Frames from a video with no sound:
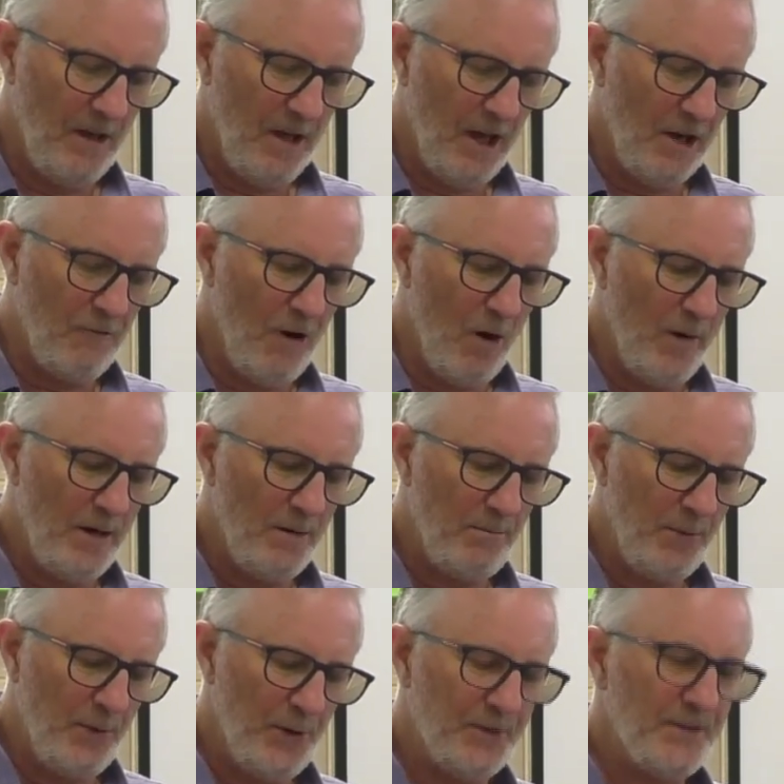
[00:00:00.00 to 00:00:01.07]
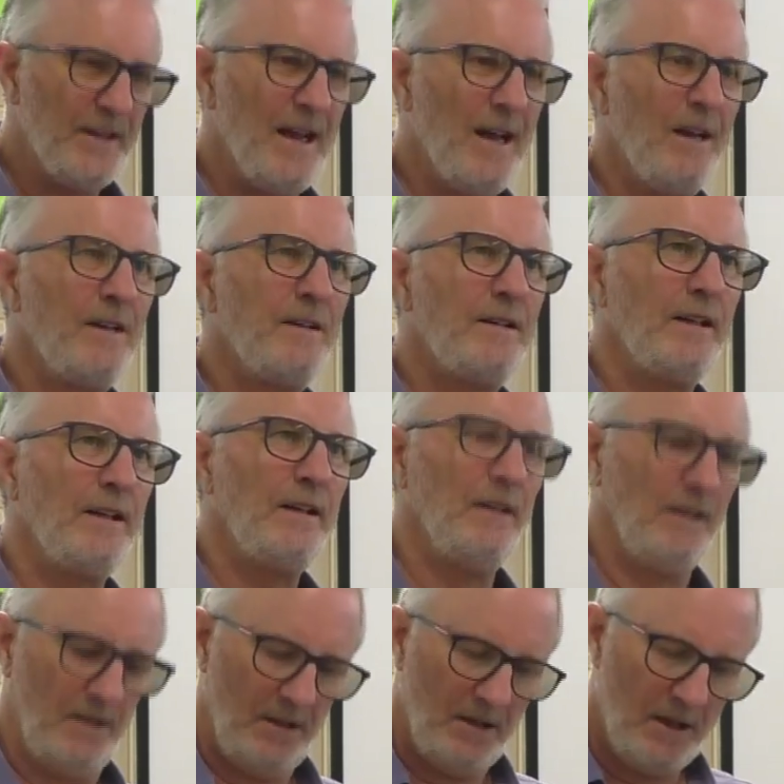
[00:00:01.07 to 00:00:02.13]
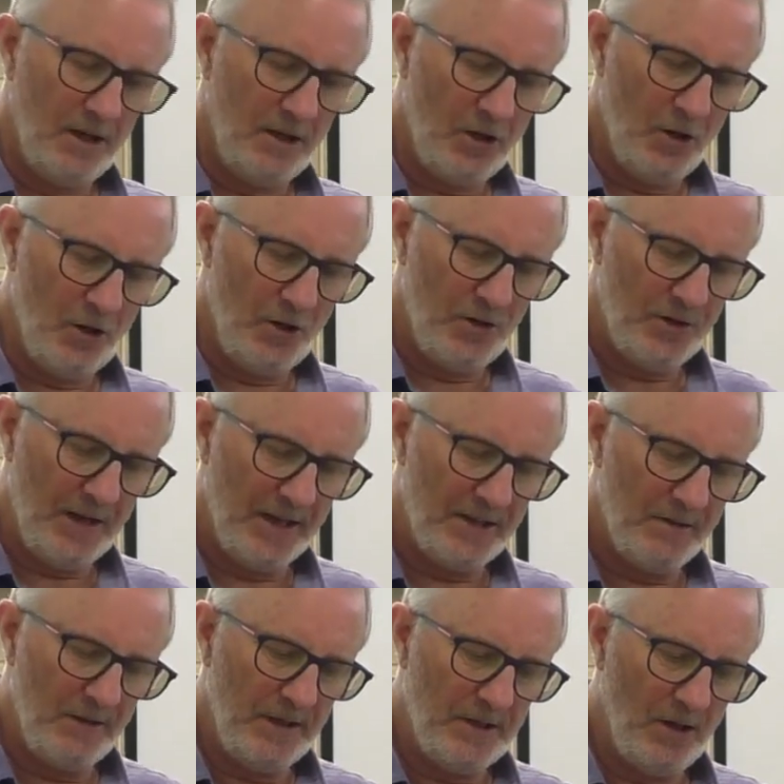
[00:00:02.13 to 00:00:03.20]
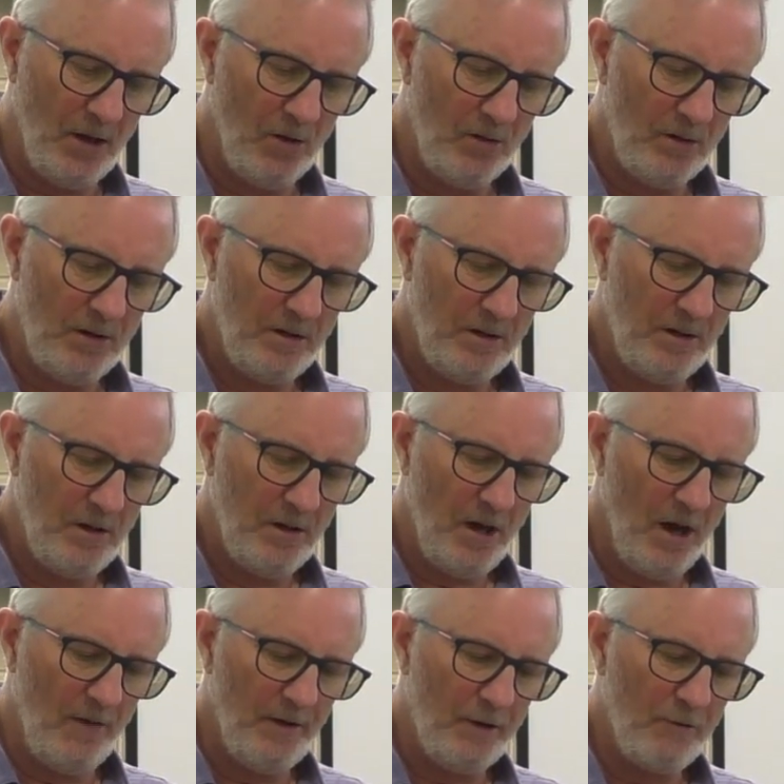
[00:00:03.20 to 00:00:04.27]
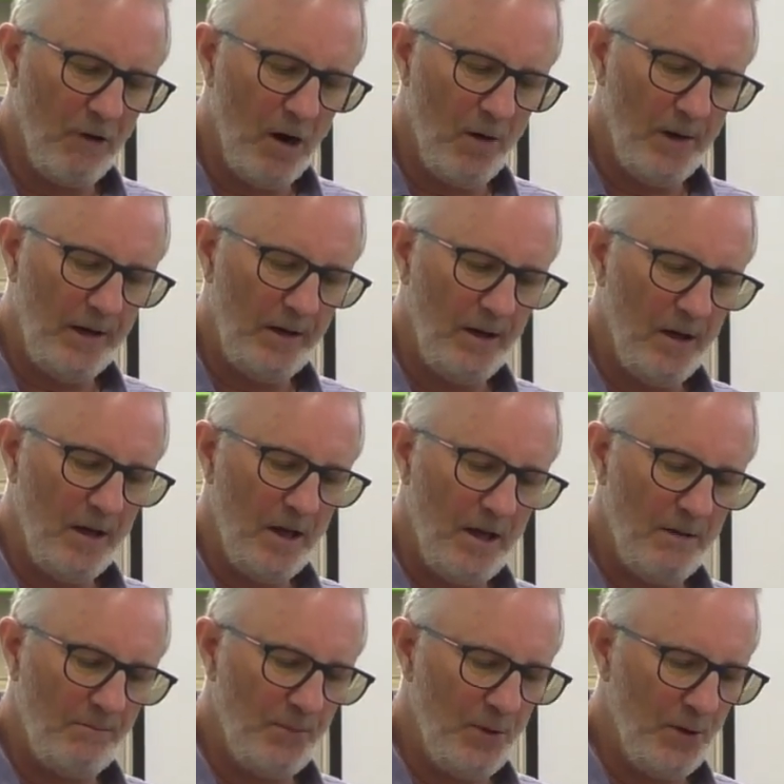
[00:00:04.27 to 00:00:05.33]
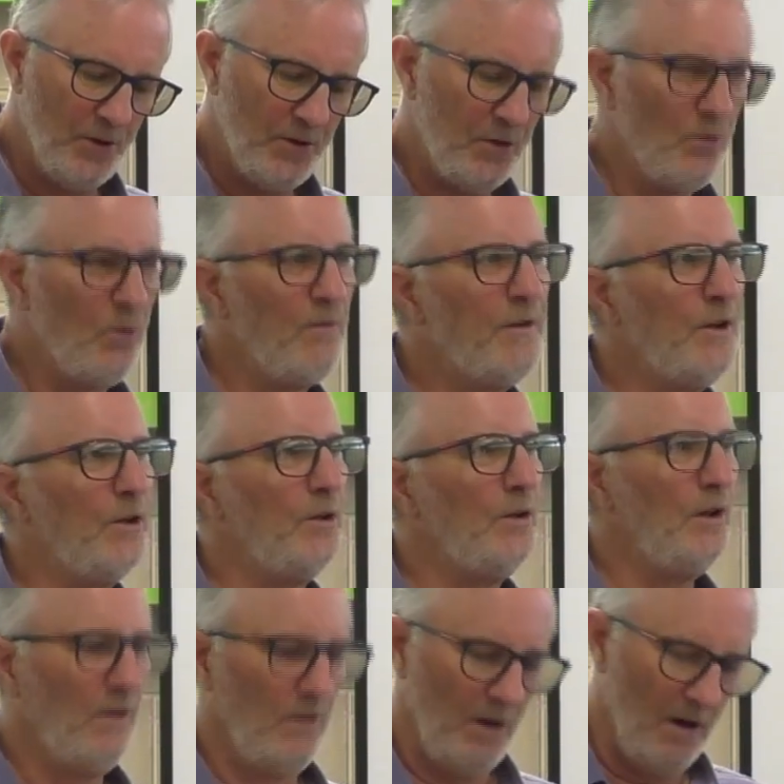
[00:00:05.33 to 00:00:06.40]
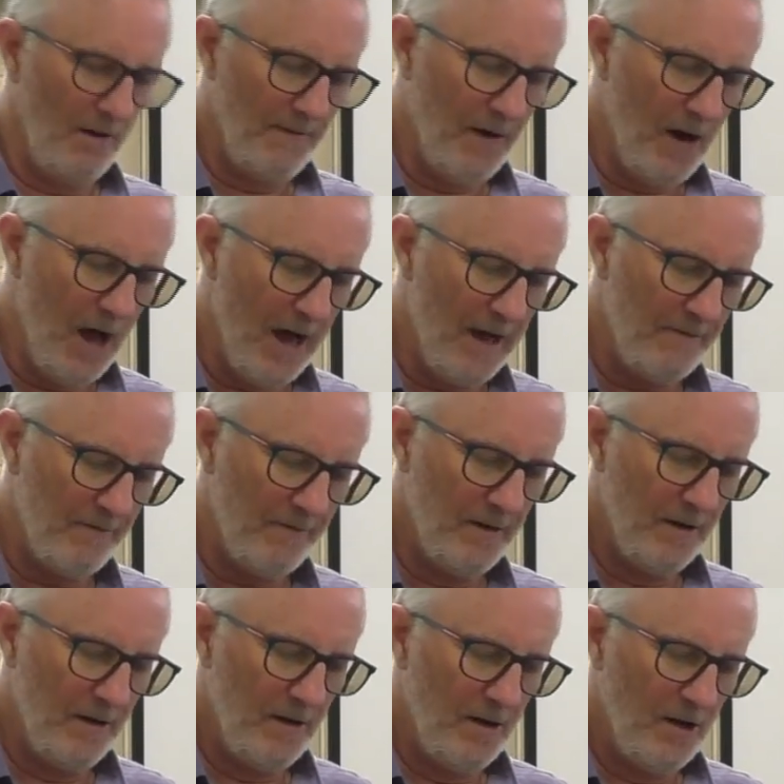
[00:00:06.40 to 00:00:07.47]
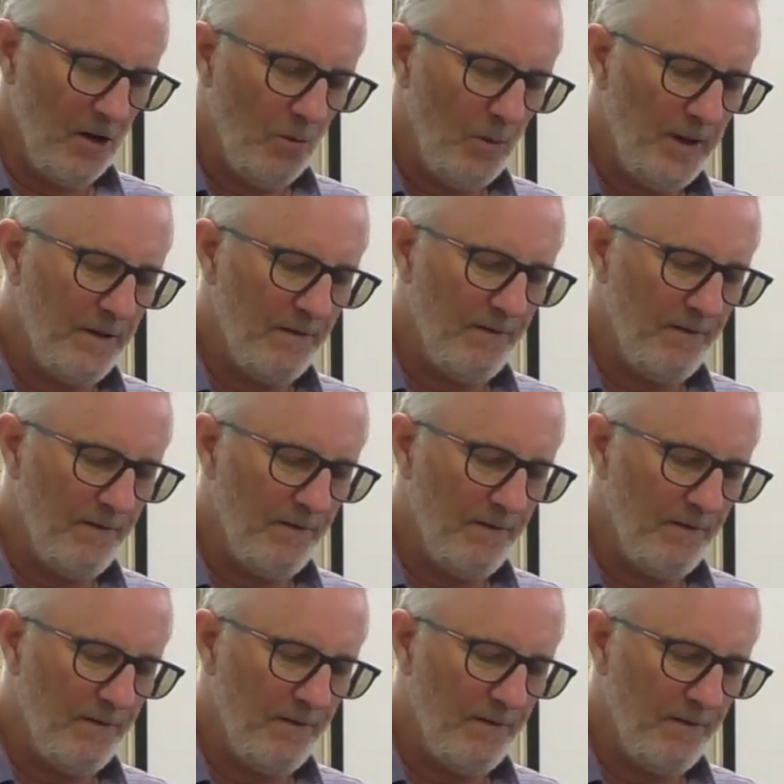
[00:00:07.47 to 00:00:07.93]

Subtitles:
A growing impersonality occurs as a result of a growing impersonal view of life, where the